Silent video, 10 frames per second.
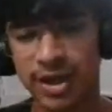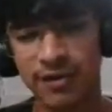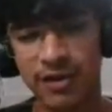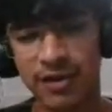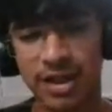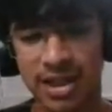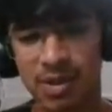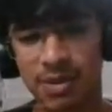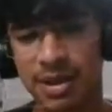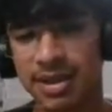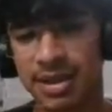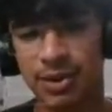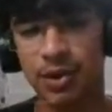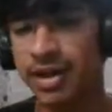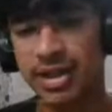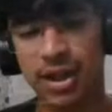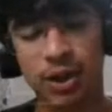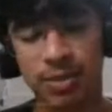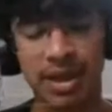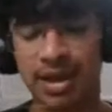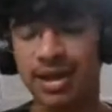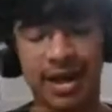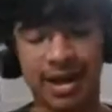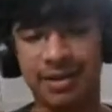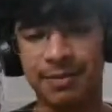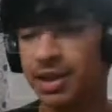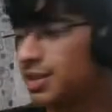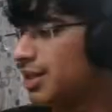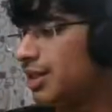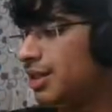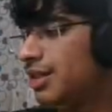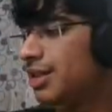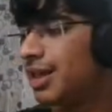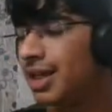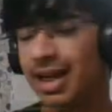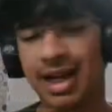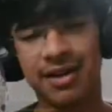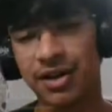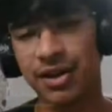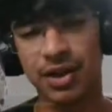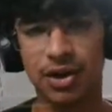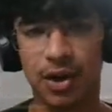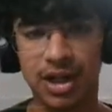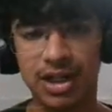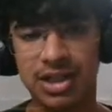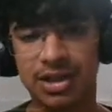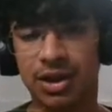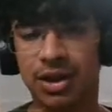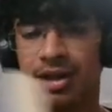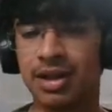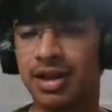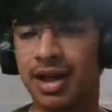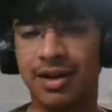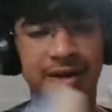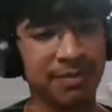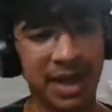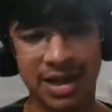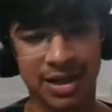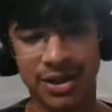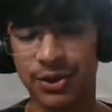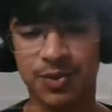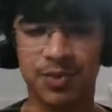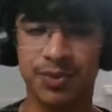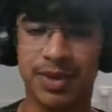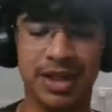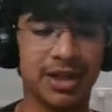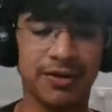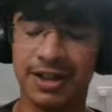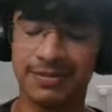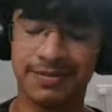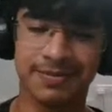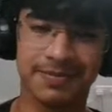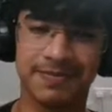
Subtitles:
Reach out to any of the DSC members who will reach out to me, and personally I'll give it to you in college or I'll mail it to you. Either way.